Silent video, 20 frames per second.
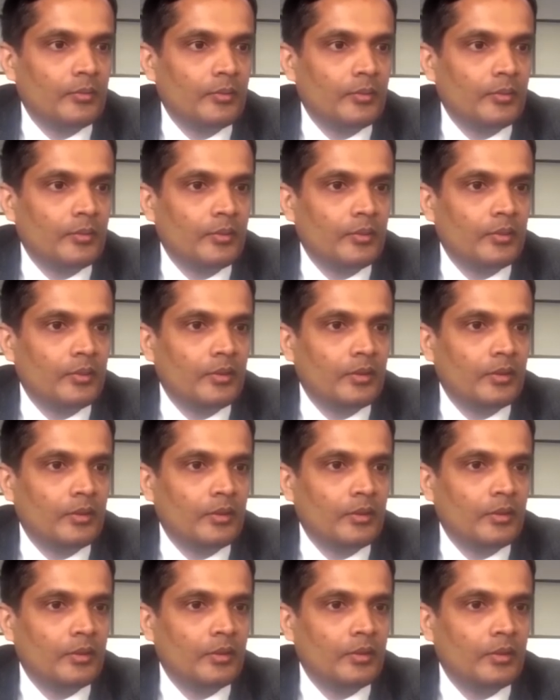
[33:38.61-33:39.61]
even
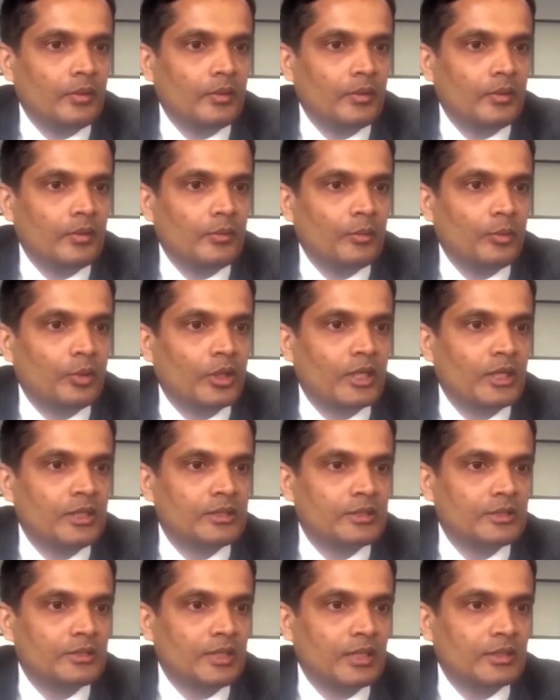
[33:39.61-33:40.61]
the epidural
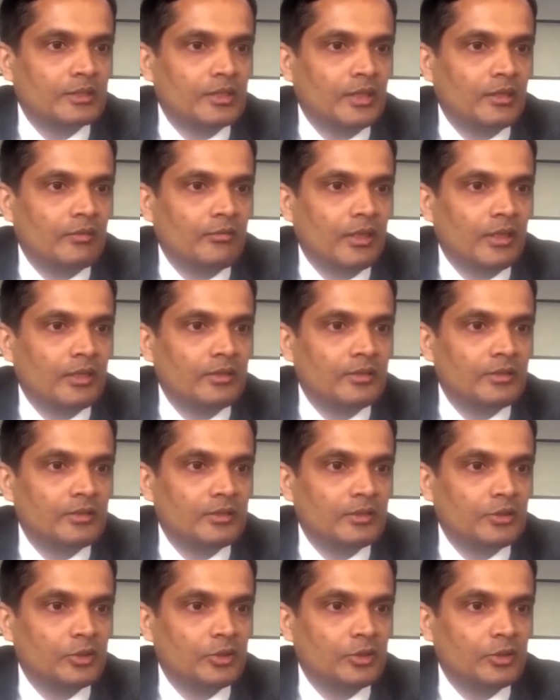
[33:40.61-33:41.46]
steroid injections